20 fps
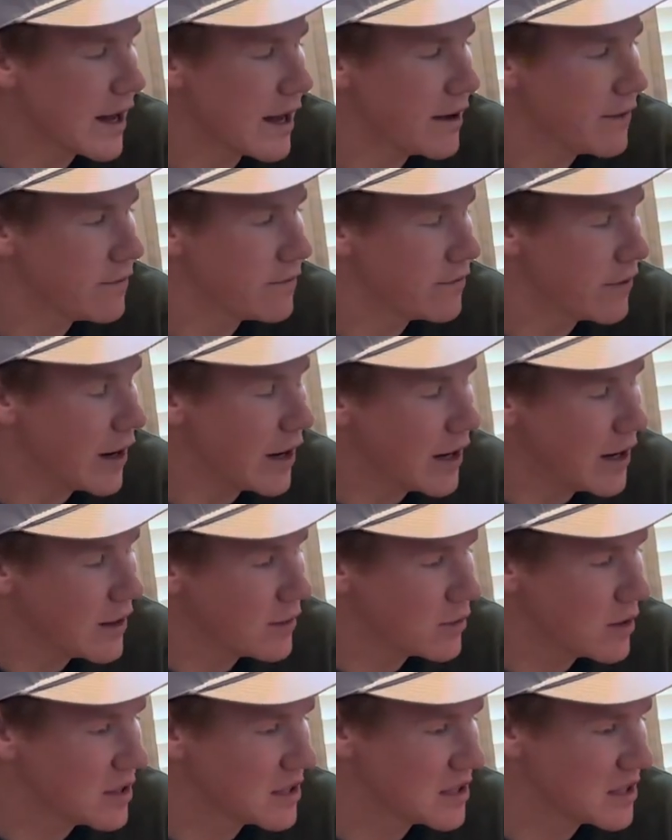
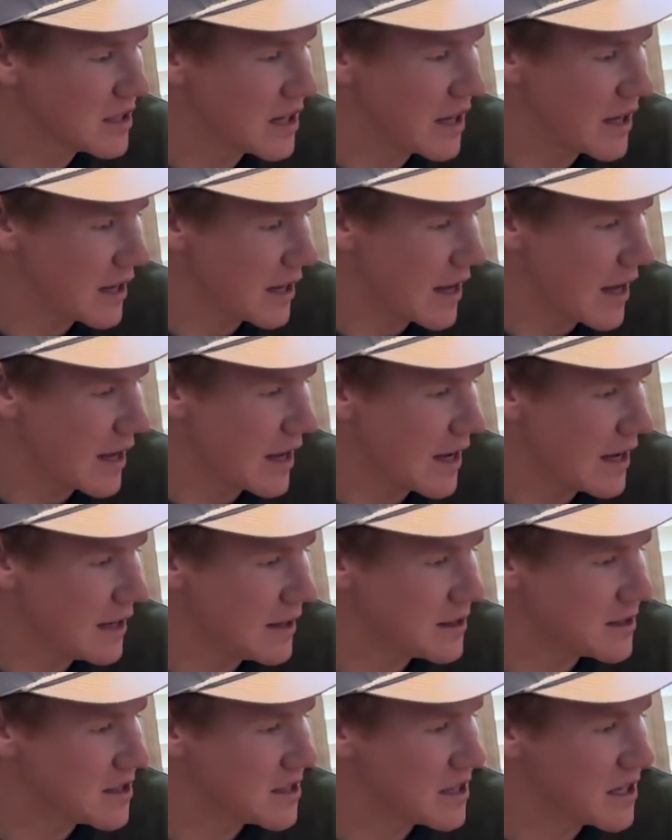F5. This is a
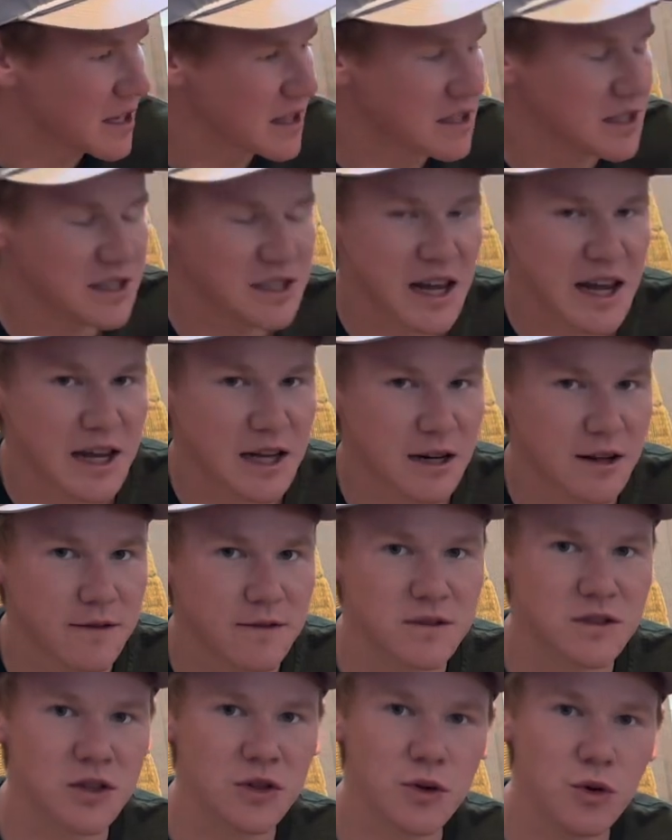8.6
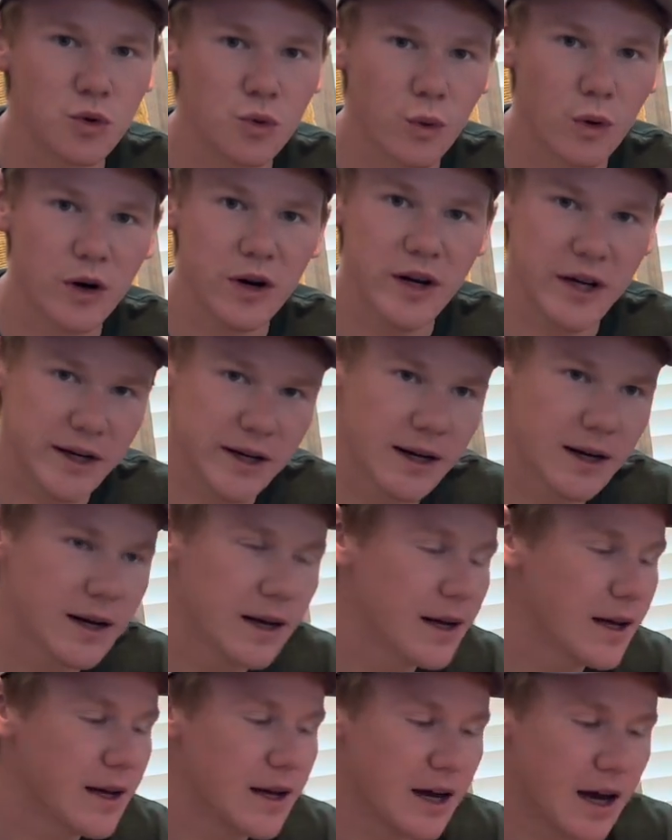-2.1.
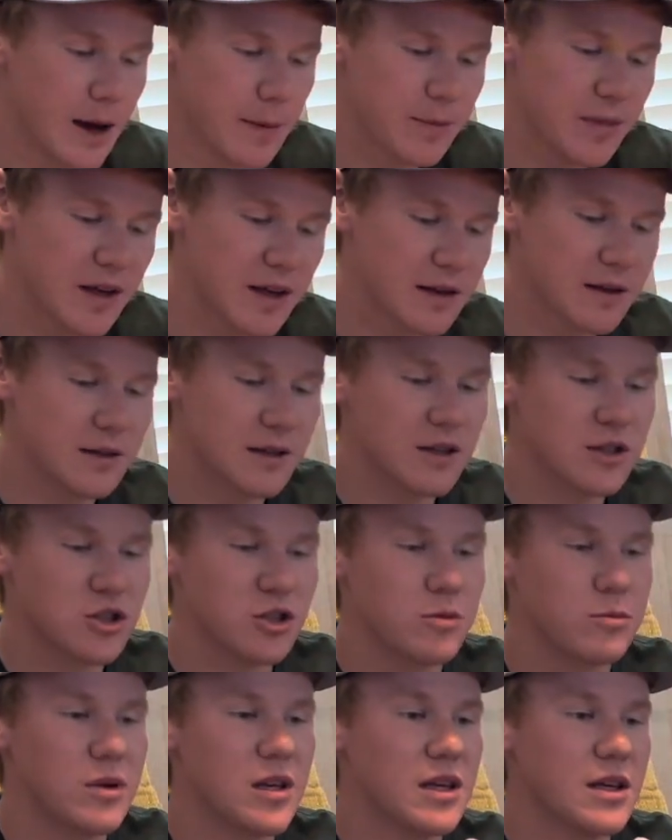I'm thinking this
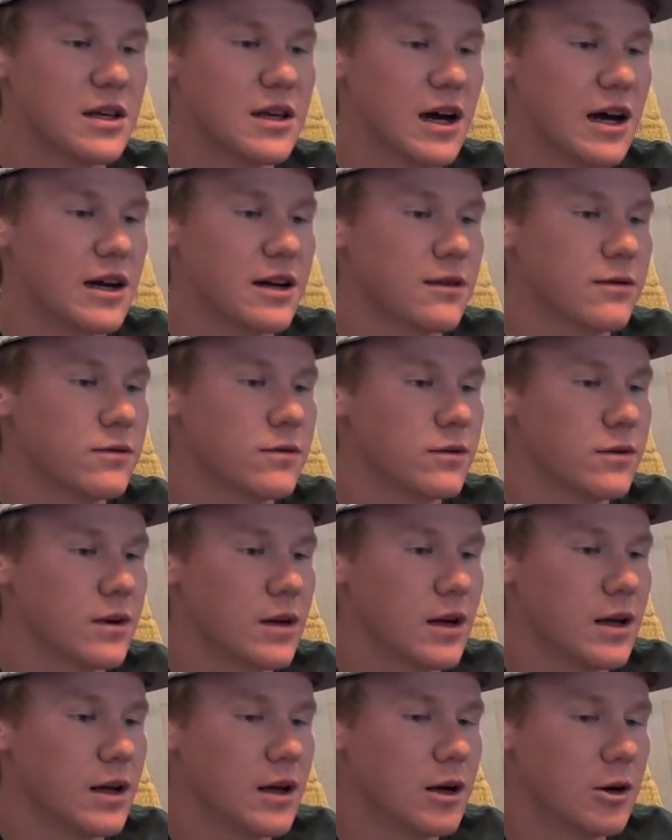should be kind of
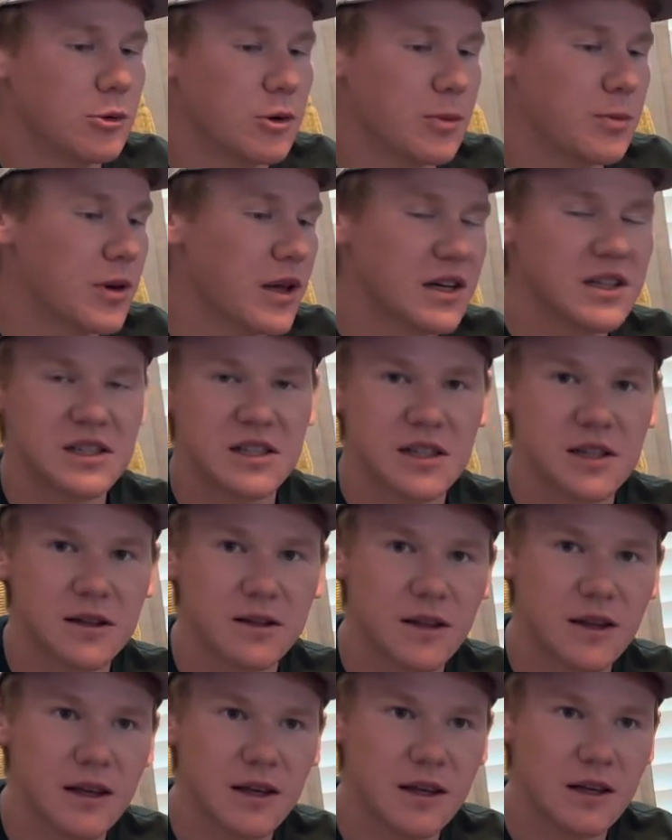replacing
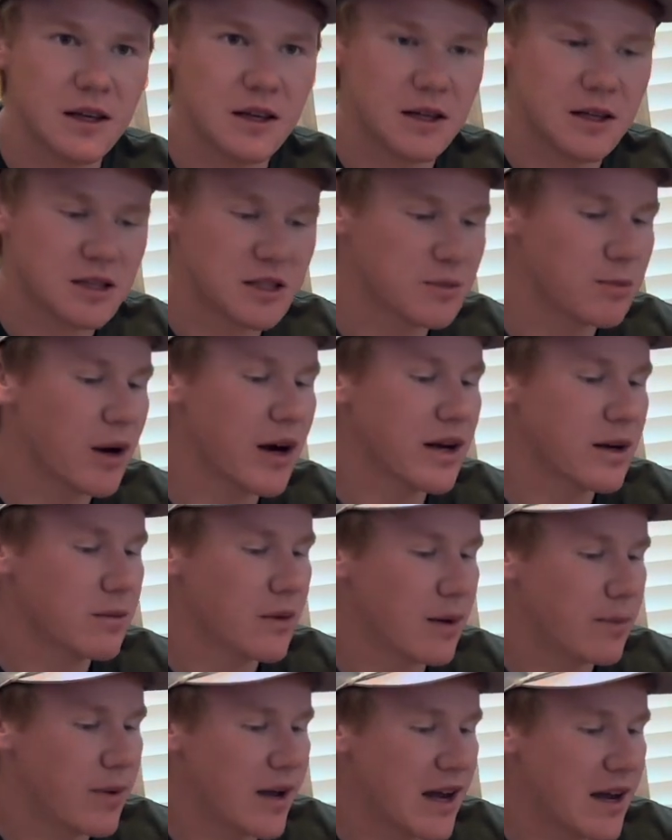the spot in
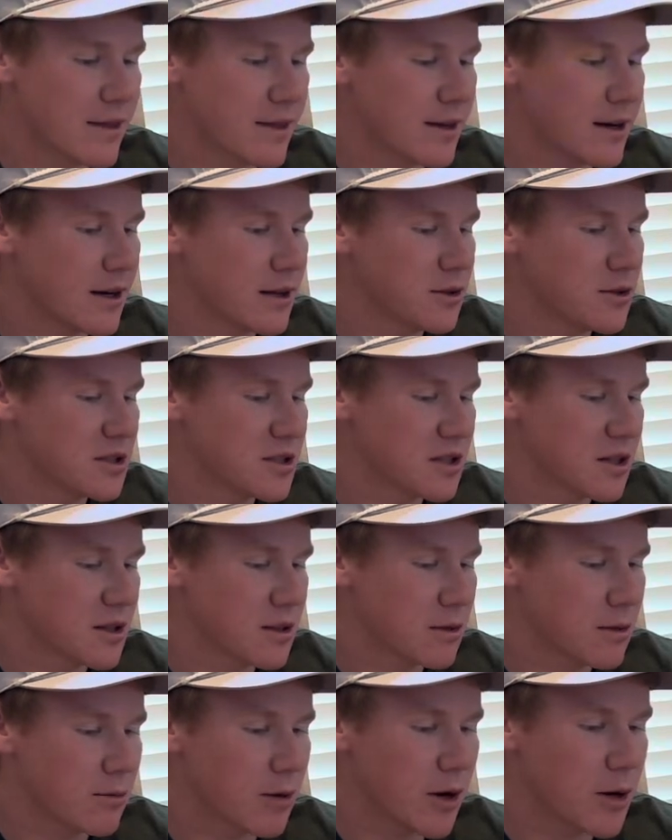my bag that I used to
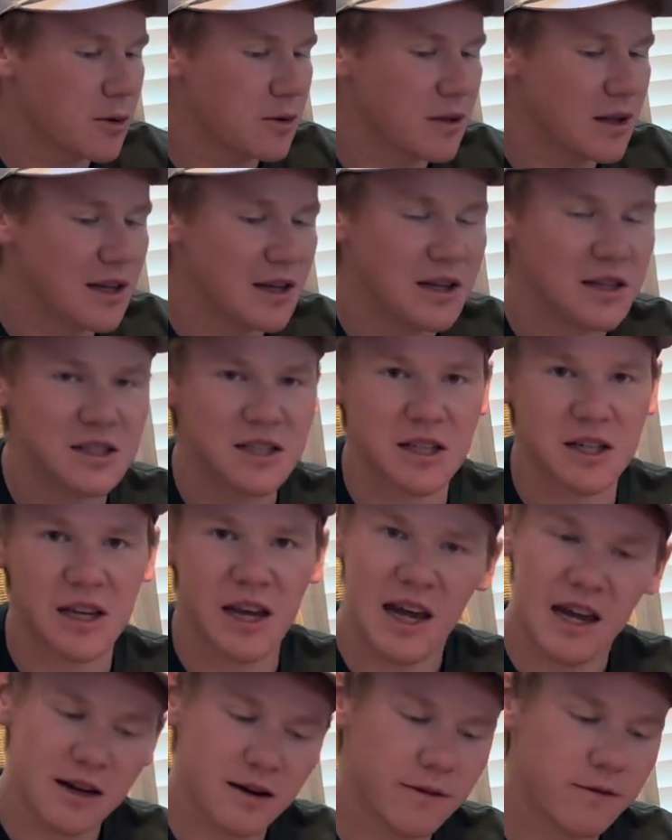throw the
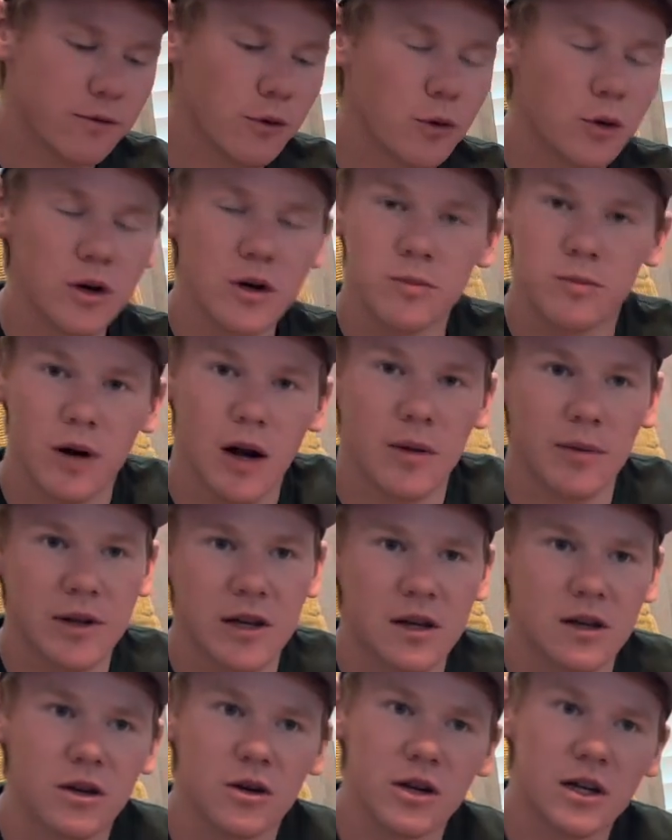Cicada for. Probably
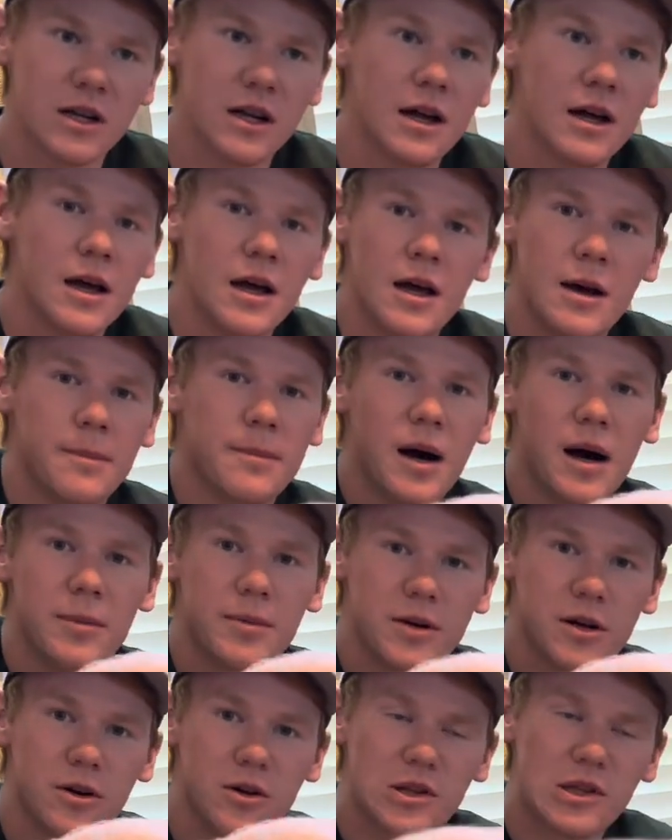a good pop
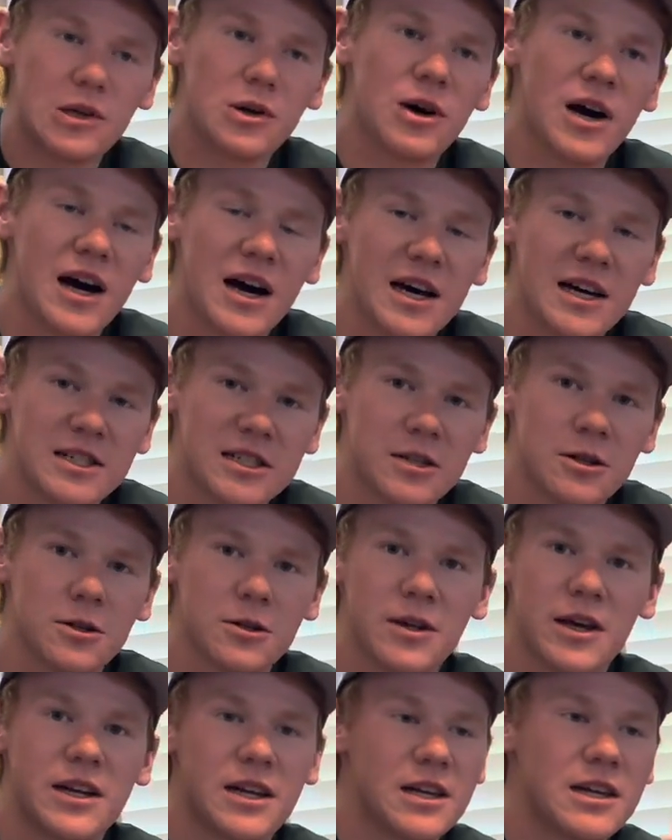it on a little hyzer,
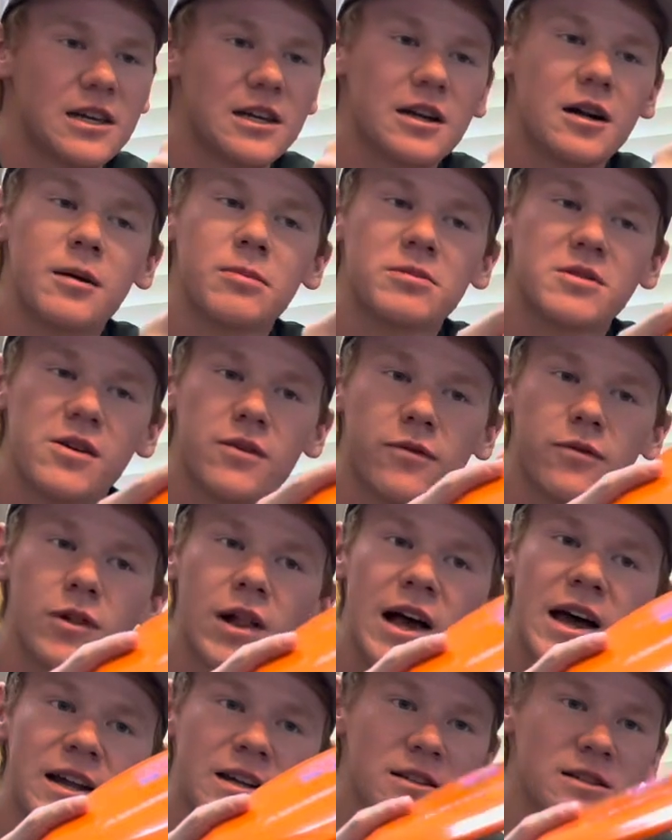let it get up to
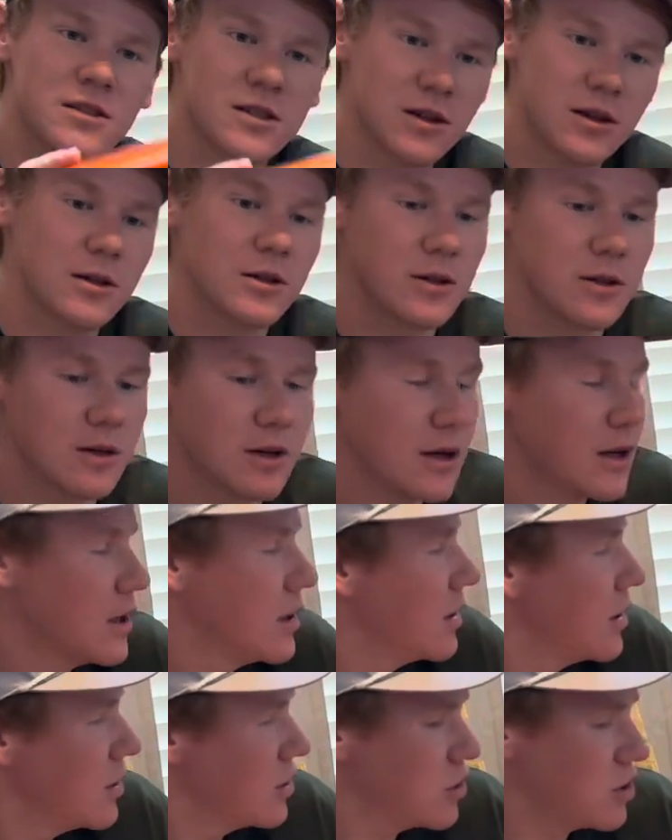flat and turn
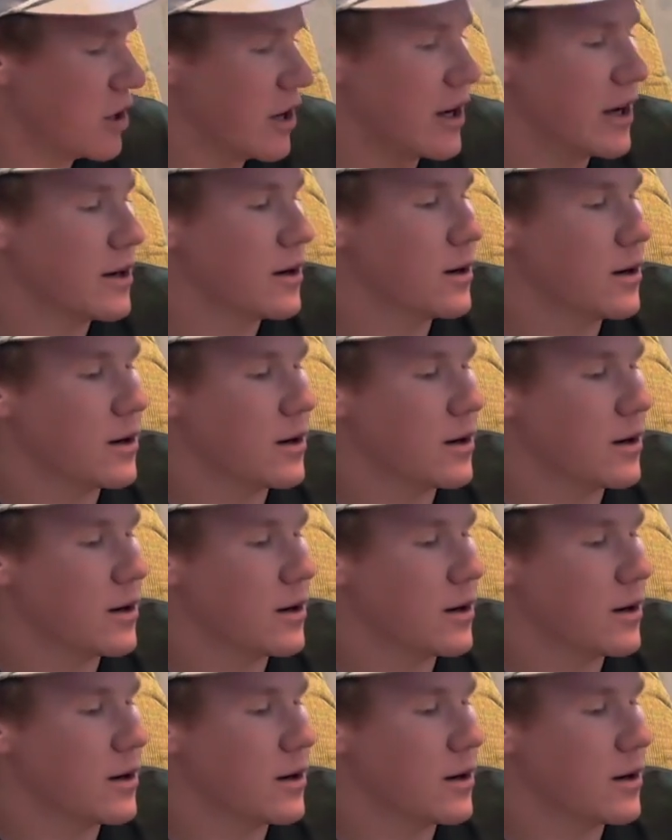shot.